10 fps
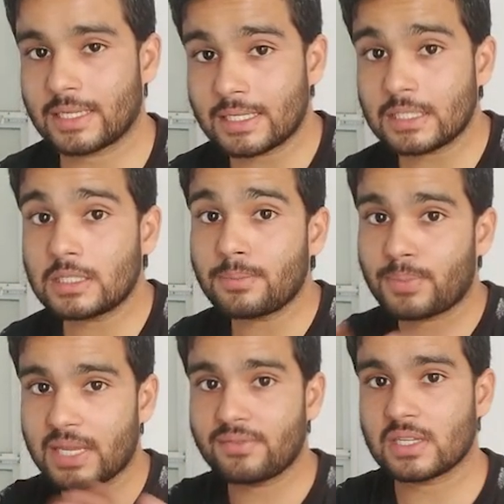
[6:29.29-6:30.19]
It is the
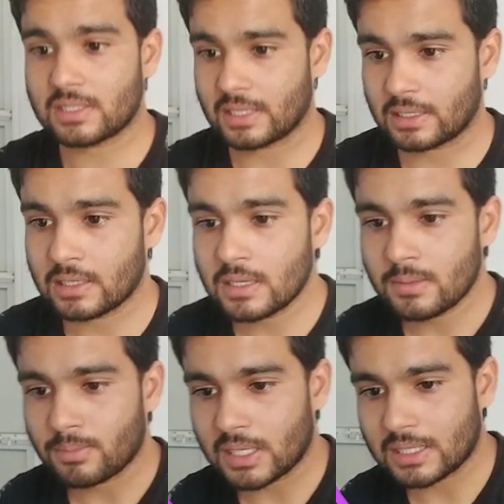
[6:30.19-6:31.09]
previous thing,
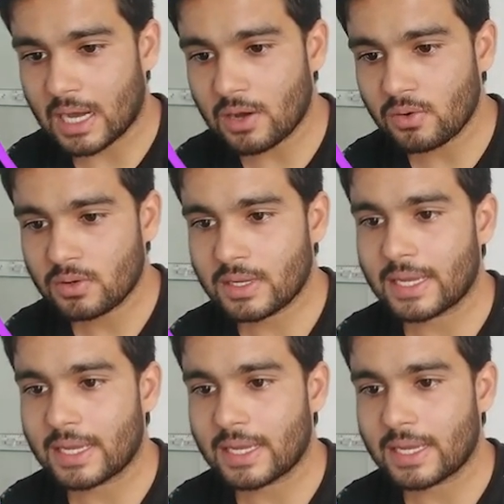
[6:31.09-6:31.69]
but now